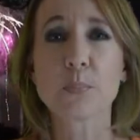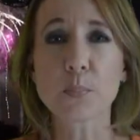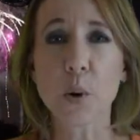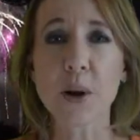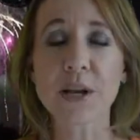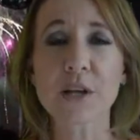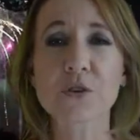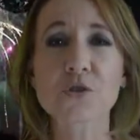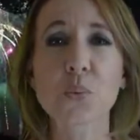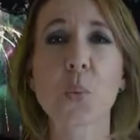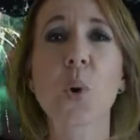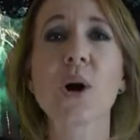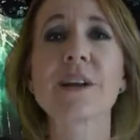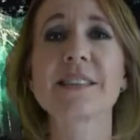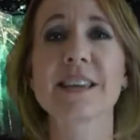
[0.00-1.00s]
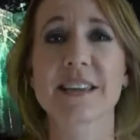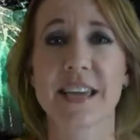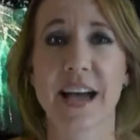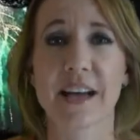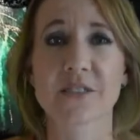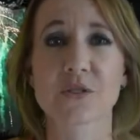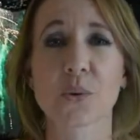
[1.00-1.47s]
pointing toward the
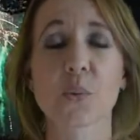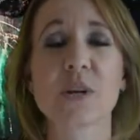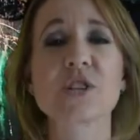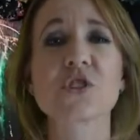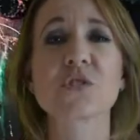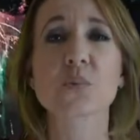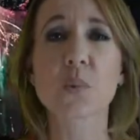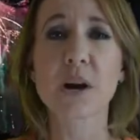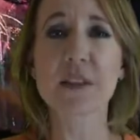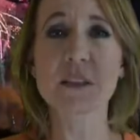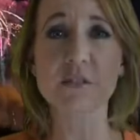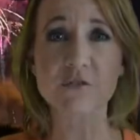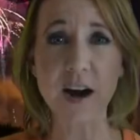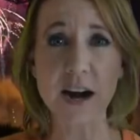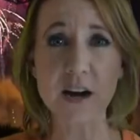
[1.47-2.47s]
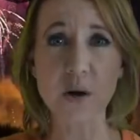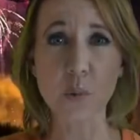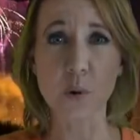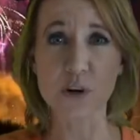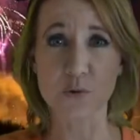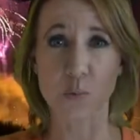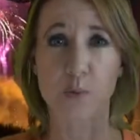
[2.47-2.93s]
castle, which is where the
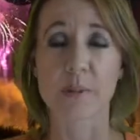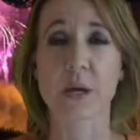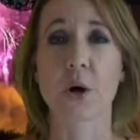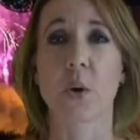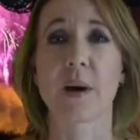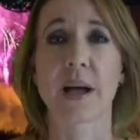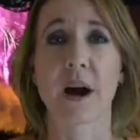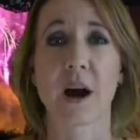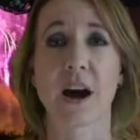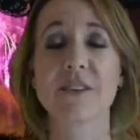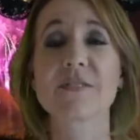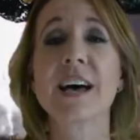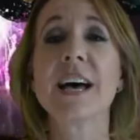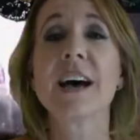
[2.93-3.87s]
fireworks will be going off.